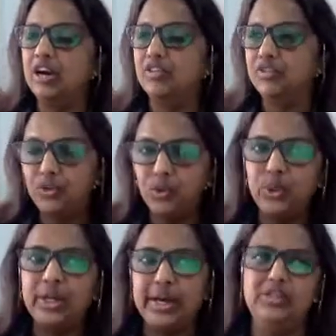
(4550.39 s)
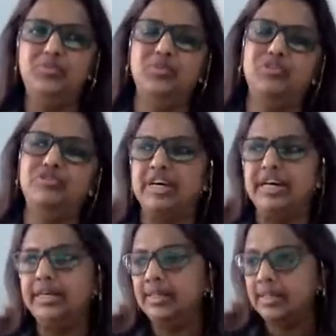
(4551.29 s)
a full color
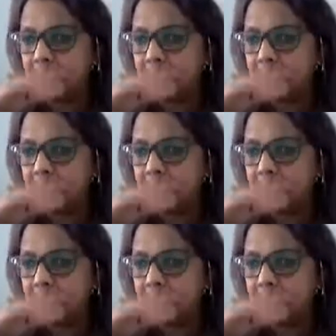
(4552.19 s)
profile,